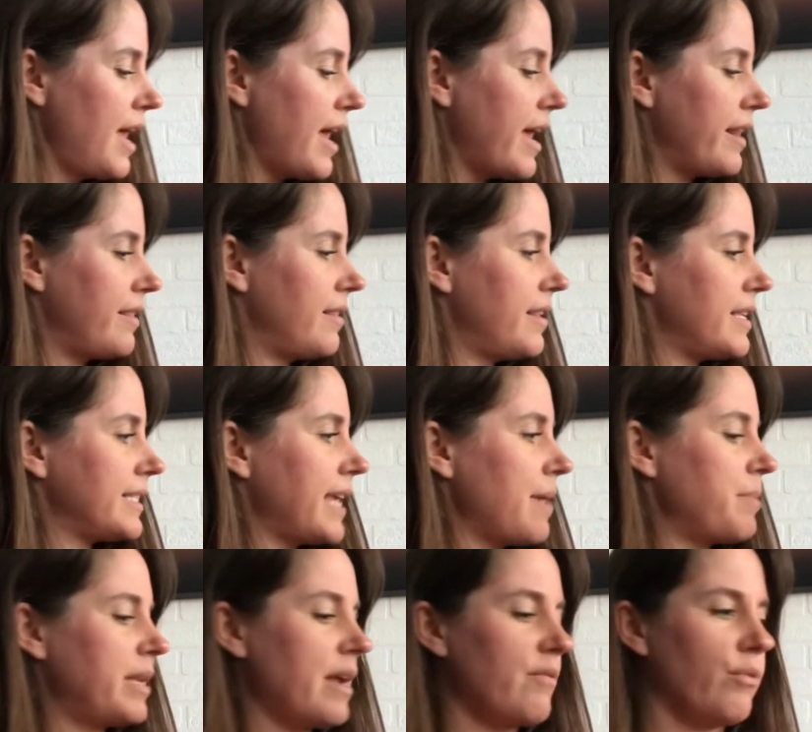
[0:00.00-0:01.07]
And this came
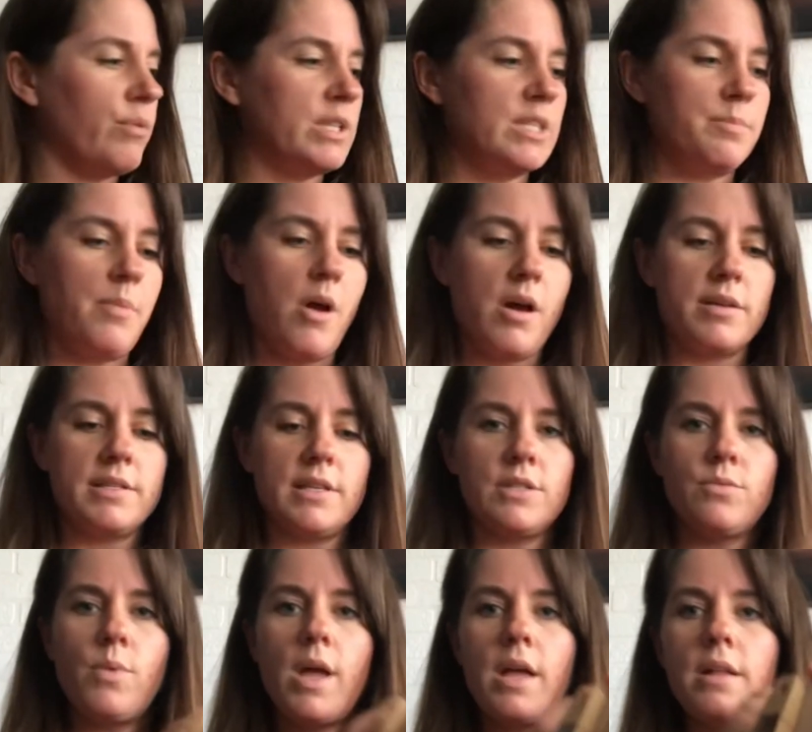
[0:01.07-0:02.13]
in everyone's box as
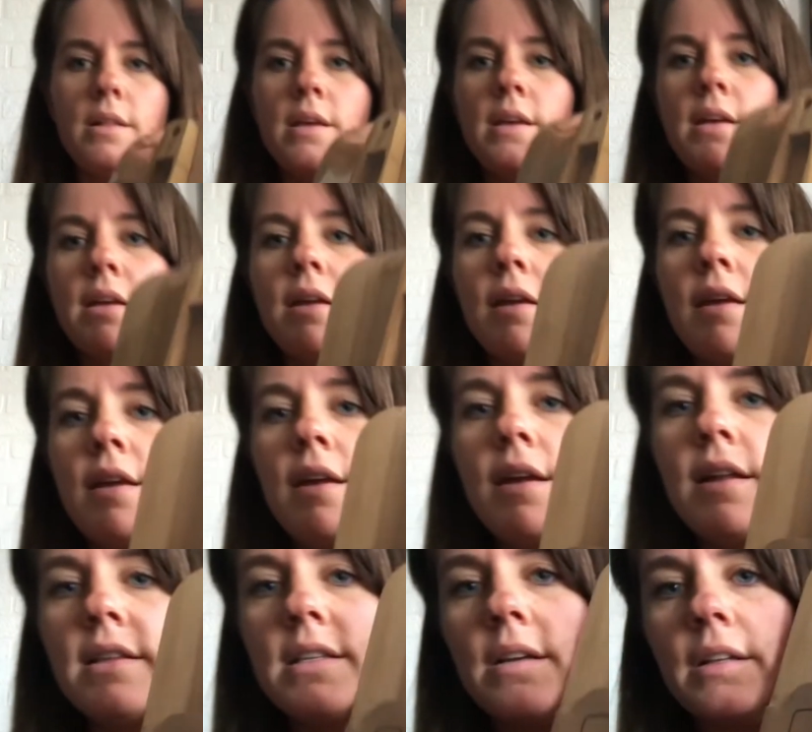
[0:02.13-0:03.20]
well.
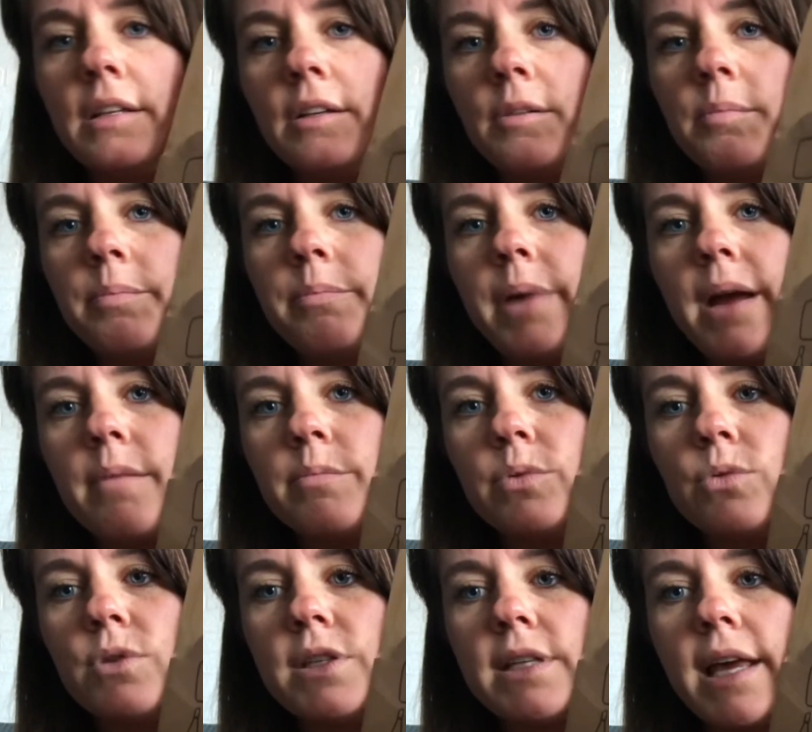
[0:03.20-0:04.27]
It's a little
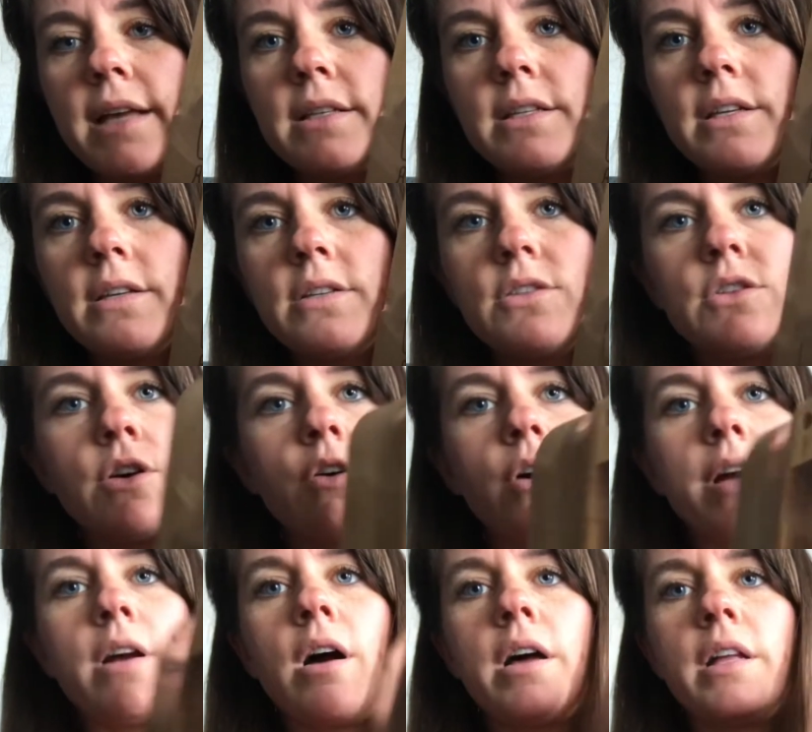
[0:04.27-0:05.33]
bamboo set. So I
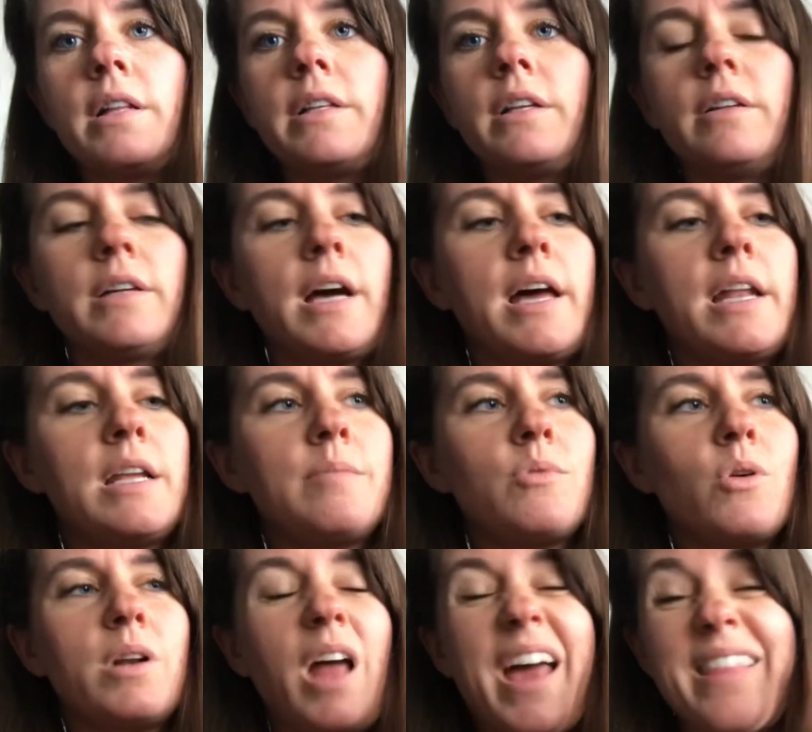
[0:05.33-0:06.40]
got a little cutting
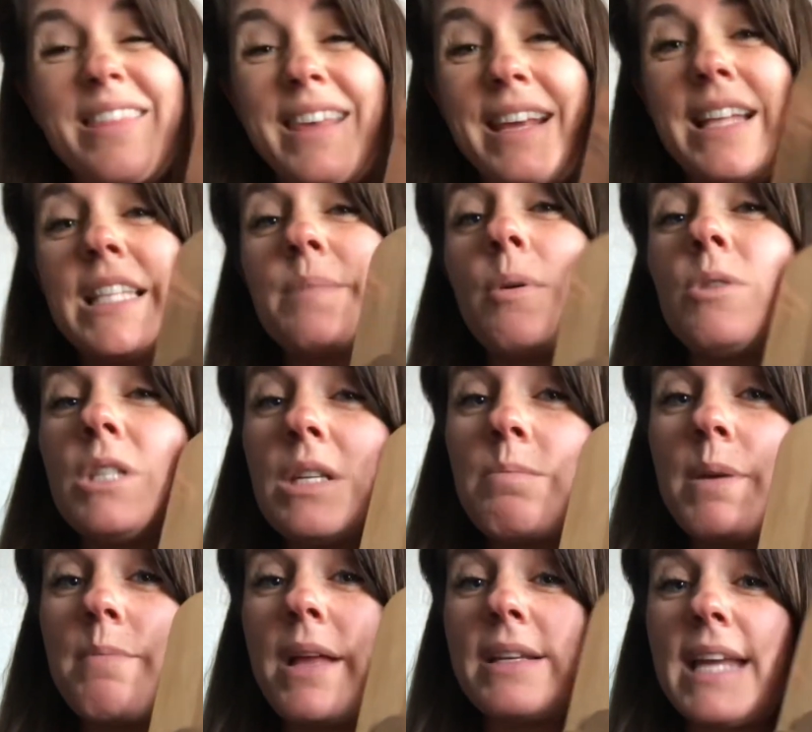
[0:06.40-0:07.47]
board. I think it's supposed to be
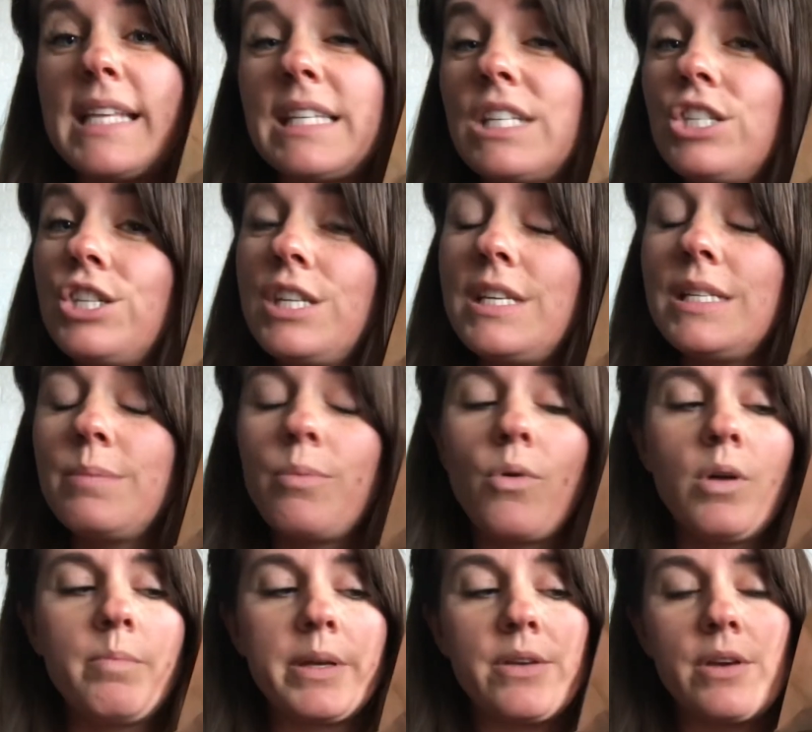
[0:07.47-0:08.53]
meant as a cheese board,
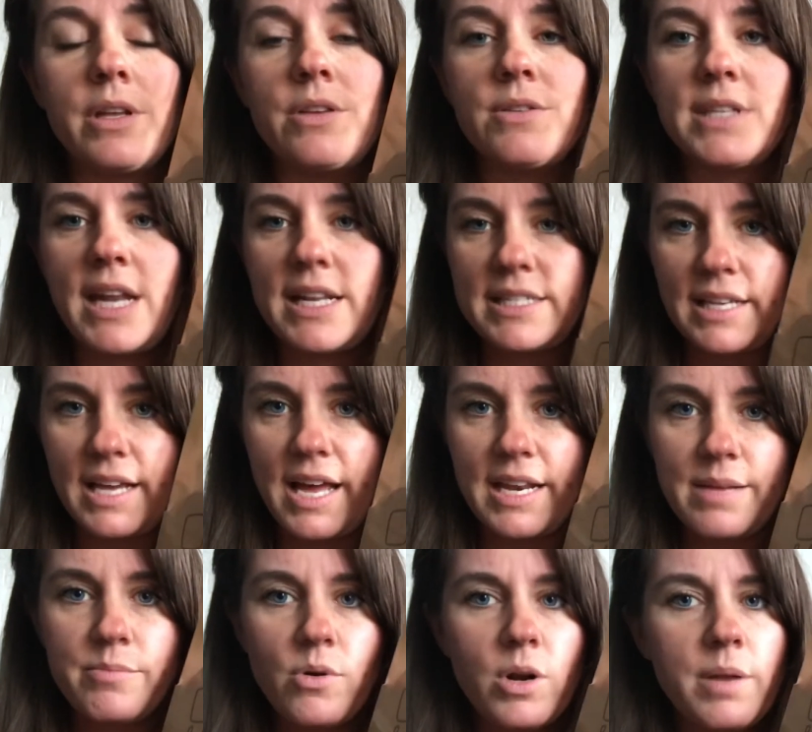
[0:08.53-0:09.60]
but you can use that as a cutting
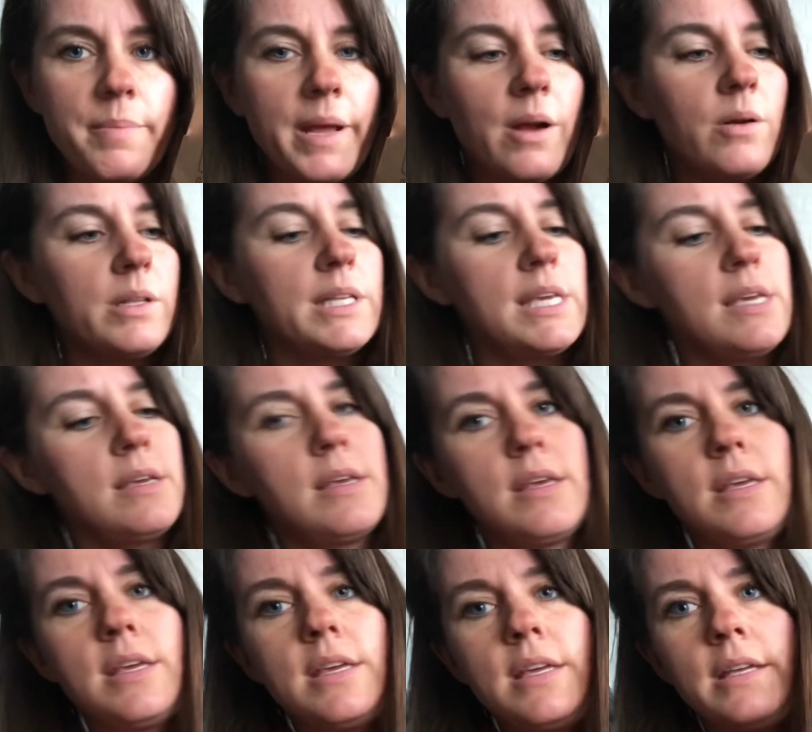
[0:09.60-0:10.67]
board apparently.
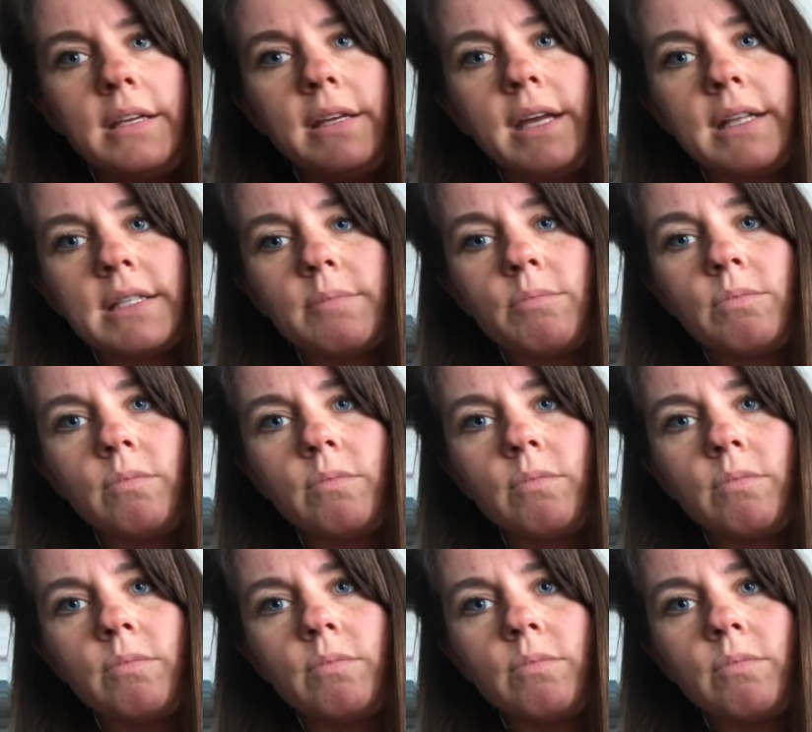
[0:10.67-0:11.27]
You get some